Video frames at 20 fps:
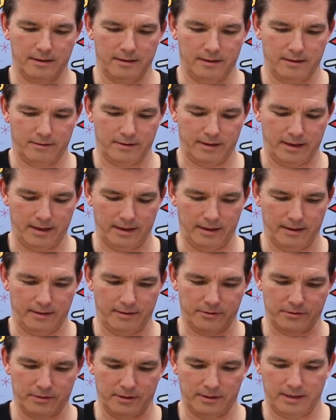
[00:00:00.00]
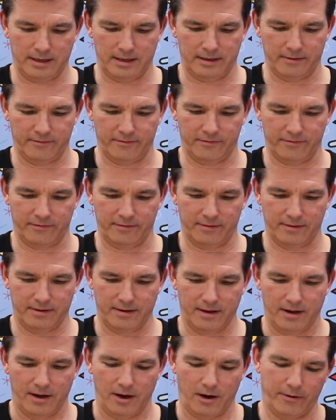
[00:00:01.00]
Okay, there's a lot of.
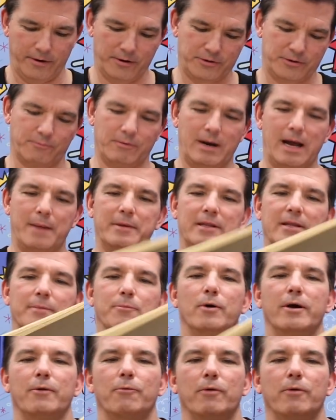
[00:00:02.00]
Oh, here's a Robin the Boy